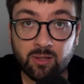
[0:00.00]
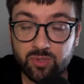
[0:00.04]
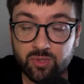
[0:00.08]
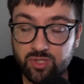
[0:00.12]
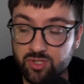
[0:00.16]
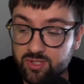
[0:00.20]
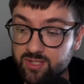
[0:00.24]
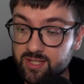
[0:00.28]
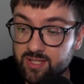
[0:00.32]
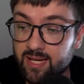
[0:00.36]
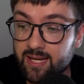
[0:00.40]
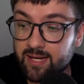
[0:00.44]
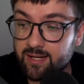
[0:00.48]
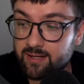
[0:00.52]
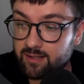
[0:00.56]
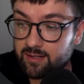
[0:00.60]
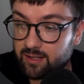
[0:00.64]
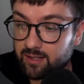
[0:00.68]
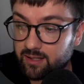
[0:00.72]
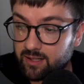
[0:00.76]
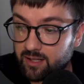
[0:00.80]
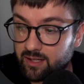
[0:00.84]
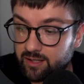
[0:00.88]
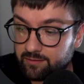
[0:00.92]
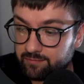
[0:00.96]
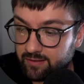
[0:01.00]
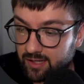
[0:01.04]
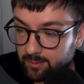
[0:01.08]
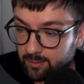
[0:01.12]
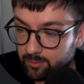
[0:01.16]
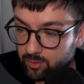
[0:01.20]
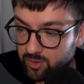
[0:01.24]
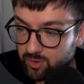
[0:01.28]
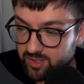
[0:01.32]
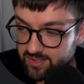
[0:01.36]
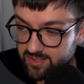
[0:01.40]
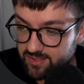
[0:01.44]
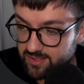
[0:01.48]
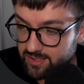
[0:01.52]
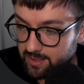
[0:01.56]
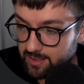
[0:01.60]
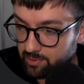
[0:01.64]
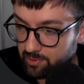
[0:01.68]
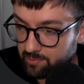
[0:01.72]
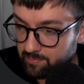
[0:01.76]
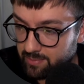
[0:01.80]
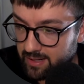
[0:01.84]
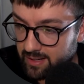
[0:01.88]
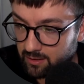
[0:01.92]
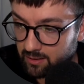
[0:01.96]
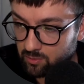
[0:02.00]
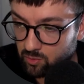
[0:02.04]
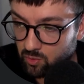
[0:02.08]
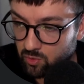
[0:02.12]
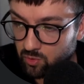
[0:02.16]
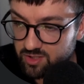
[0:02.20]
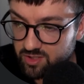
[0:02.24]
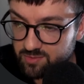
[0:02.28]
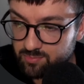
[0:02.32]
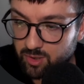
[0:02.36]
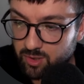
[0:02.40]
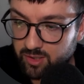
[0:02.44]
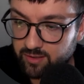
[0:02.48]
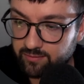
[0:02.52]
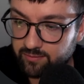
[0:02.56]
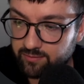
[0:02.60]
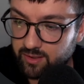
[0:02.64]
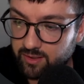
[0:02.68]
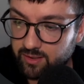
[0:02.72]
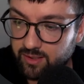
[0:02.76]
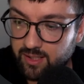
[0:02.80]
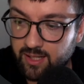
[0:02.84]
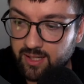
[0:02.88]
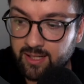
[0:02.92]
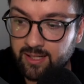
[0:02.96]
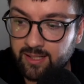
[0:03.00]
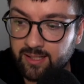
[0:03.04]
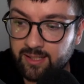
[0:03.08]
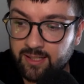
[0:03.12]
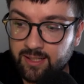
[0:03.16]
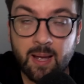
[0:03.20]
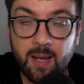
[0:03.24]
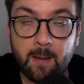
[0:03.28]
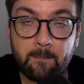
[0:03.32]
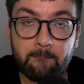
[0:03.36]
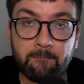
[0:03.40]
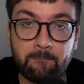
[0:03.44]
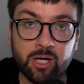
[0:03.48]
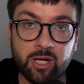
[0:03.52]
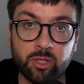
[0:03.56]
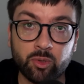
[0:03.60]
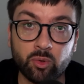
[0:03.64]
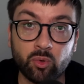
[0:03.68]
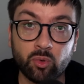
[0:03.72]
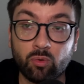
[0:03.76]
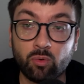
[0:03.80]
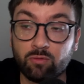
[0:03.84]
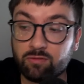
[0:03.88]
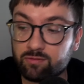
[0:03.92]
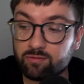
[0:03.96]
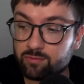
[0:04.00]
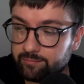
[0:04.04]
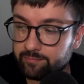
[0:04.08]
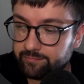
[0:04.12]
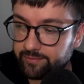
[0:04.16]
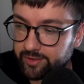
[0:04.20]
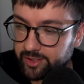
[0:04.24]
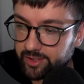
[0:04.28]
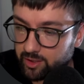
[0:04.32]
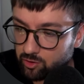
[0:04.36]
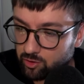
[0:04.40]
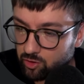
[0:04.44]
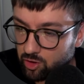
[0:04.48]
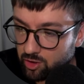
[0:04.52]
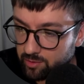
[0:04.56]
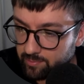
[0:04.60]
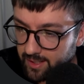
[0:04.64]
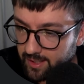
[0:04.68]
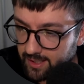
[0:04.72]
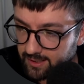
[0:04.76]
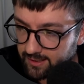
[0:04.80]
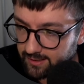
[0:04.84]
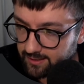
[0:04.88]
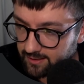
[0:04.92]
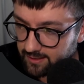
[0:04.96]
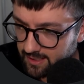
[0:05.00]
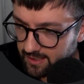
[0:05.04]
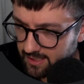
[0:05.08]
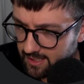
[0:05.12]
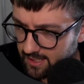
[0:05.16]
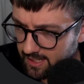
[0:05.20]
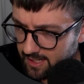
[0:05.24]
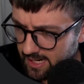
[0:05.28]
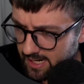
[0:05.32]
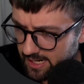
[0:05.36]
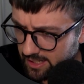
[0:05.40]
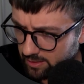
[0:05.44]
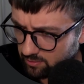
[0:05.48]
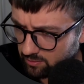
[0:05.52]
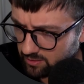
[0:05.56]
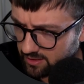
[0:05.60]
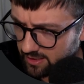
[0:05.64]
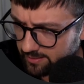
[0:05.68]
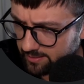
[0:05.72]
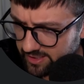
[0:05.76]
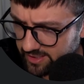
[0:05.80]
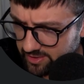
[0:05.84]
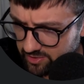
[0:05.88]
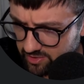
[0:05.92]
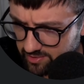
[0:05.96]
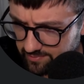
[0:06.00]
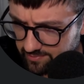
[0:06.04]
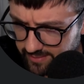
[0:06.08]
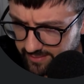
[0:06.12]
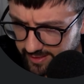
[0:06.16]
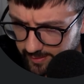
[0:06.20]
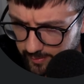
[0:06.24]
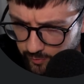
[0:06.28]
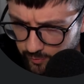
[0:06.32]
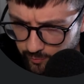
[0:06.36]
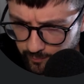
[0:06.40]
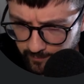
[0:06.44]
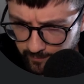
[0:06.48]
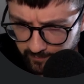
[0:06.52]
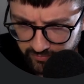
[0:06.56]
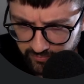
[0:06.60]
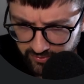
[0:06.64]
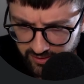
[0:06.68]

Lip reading: which is again available as a separate pack or as part of a bundle from Videocopilot. We'll come down to metal.